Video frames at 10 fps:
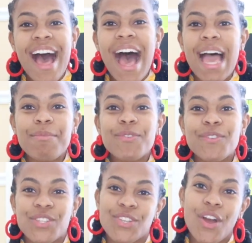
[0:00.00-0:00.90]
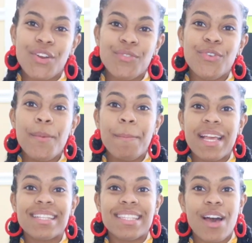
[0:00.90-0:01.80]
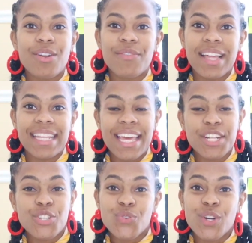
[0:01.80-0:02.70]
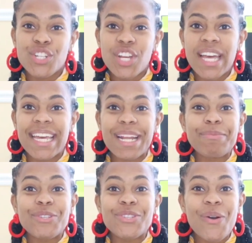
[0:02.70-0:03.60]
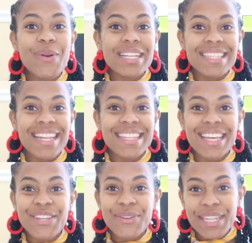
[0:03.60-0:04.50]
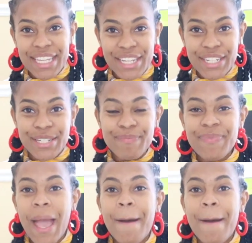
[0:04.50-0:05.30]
I'm a photographer based out of Atlanta, Georgia, and I'm so excited that you're here.